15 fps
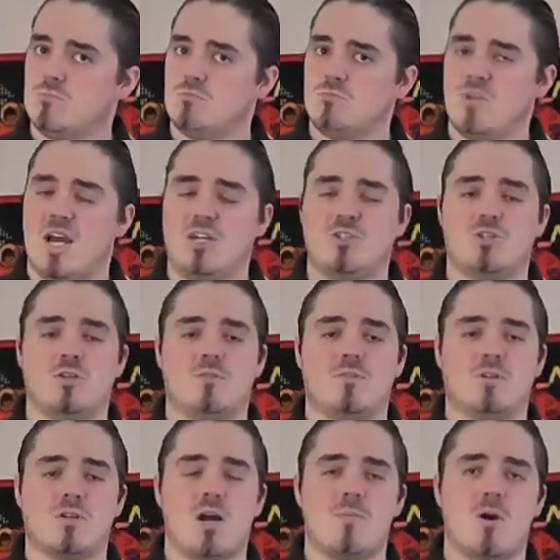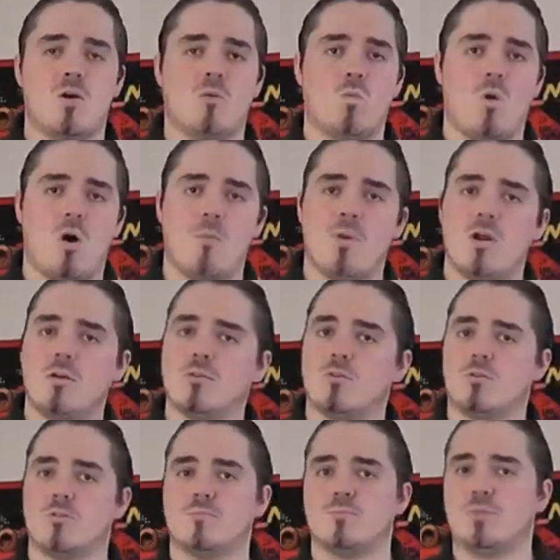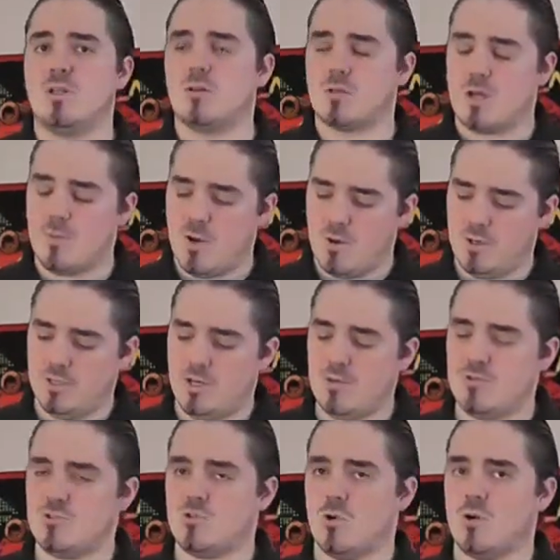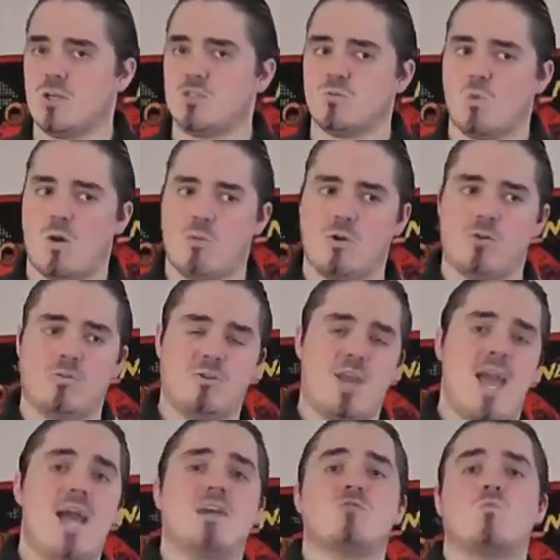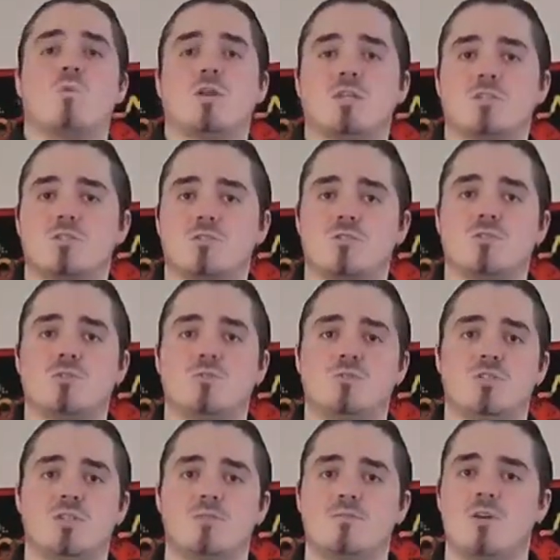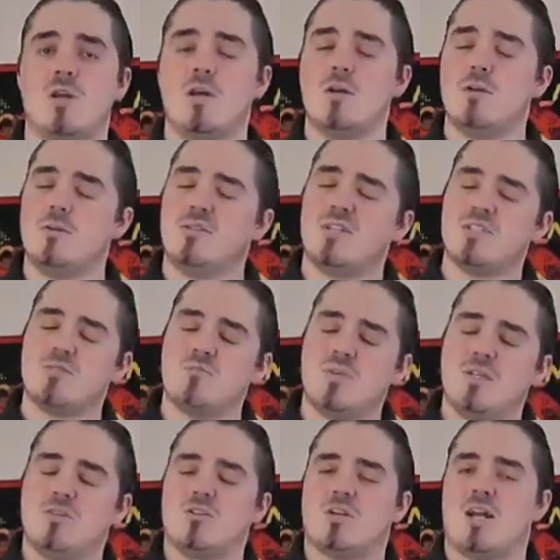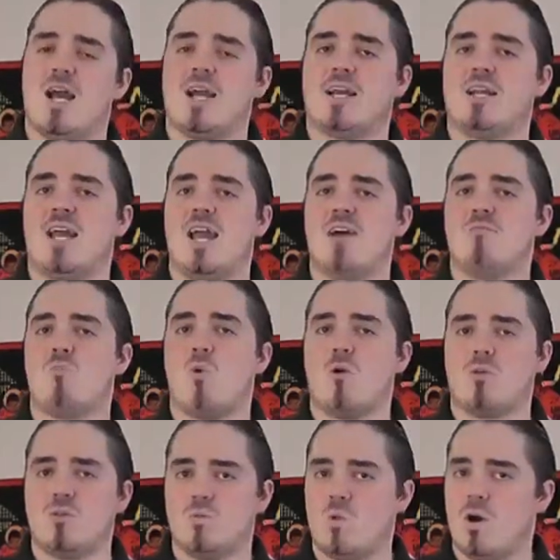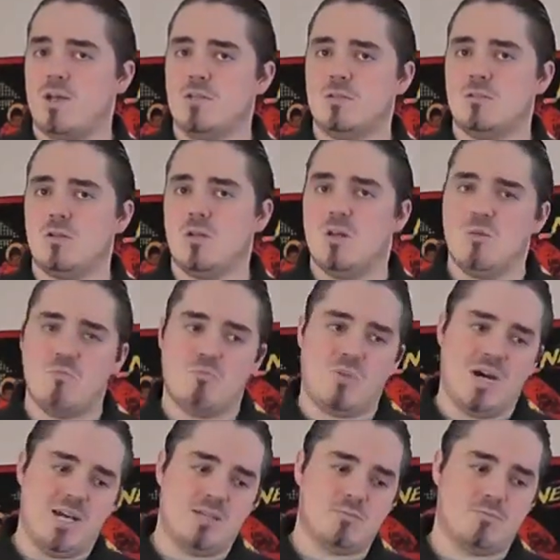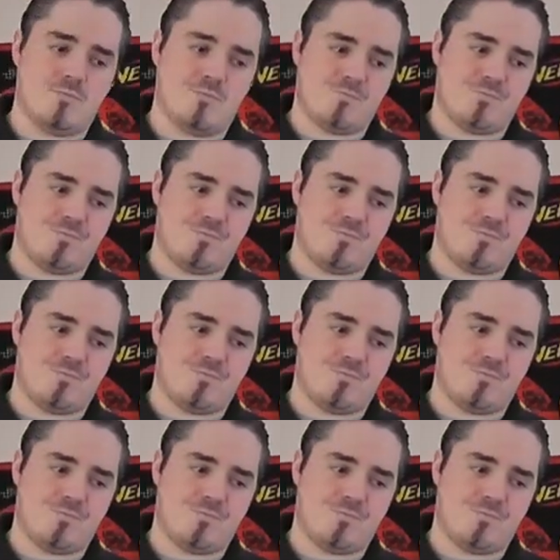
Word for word: not sure if it'll come out at Walmart or it'll come out at another store, because Walmart already has one exclusive. Doesn't mean they're not going to have more than one, but